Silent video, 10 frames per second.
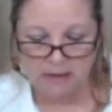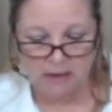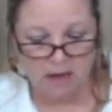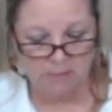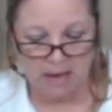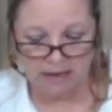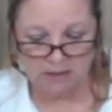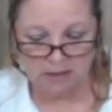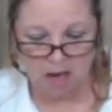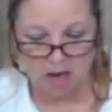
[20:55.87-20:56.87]
Come back
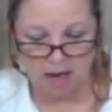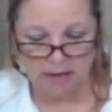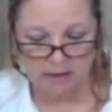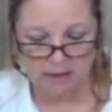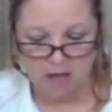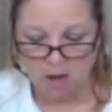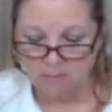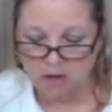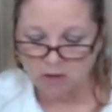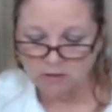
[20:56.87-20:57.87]
to God.
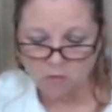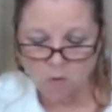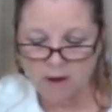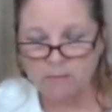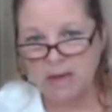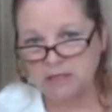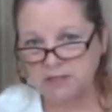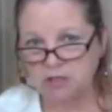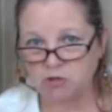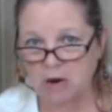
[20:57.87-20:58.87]
But what a
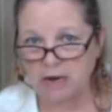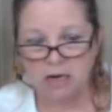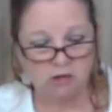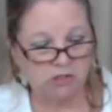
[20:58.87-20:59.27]
message right here.